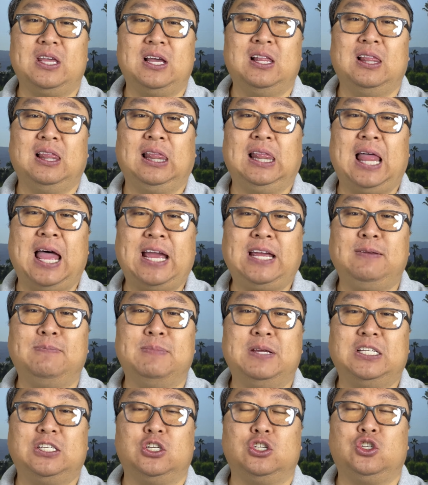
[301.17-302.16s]

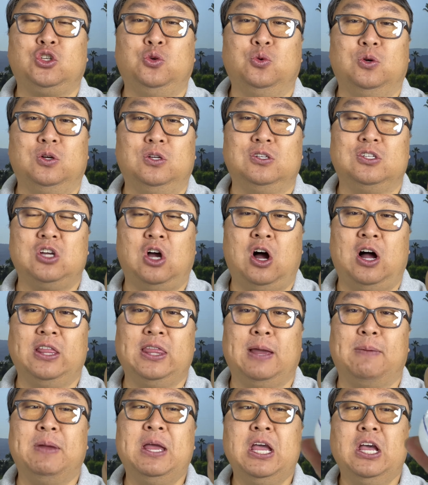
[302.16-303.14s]
alignment tools on them.